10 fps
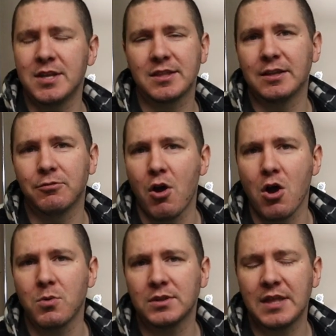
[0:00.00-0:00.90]
nothing
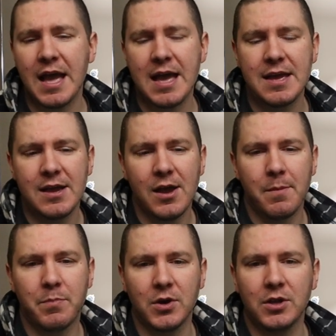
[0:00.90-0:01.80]
wrong with that,
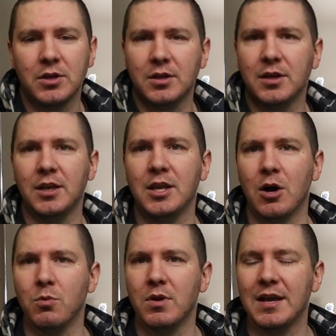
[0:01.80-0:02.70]
but you
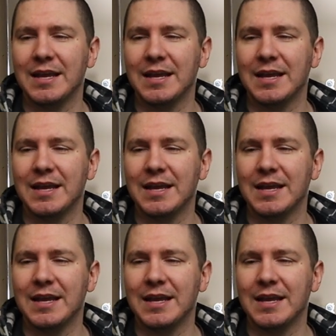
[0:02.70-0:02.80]
know,